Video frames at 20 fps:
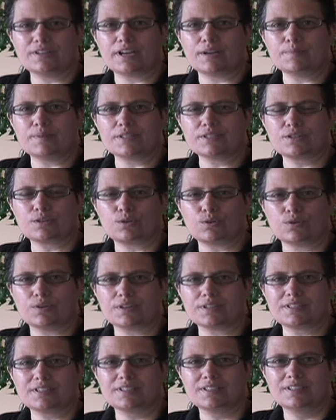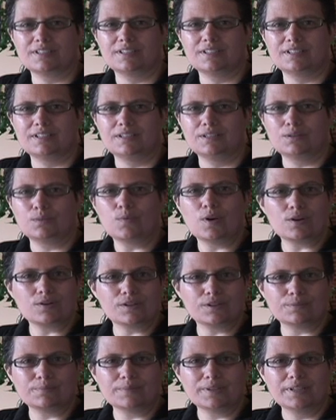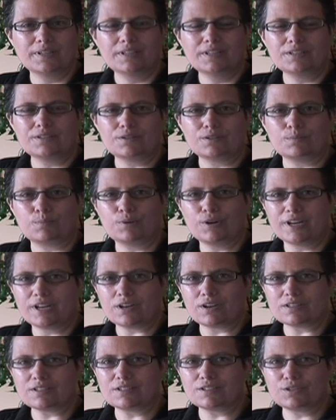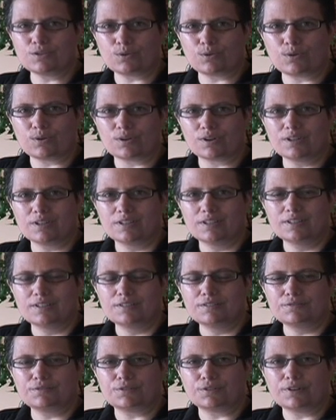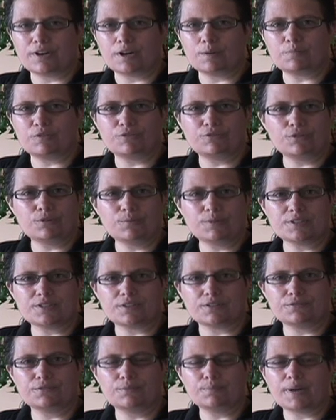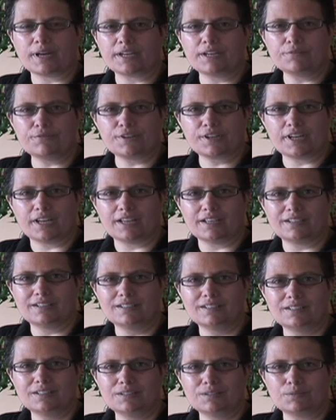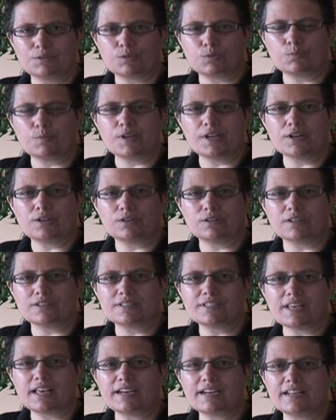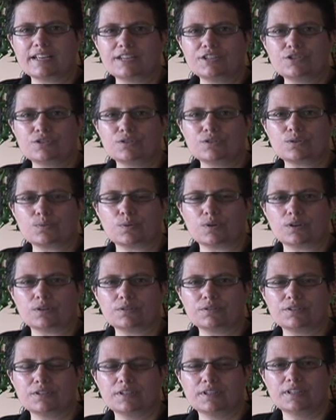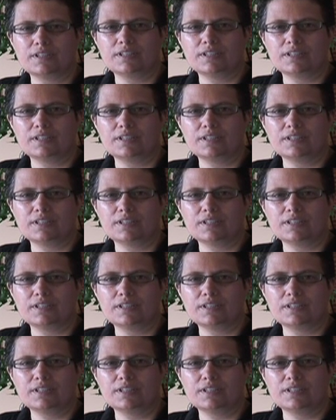Gay Men's Chorus. Welcome to the pre-concert talk for our performance of Magnificat, which will be held on Saturday, June 12th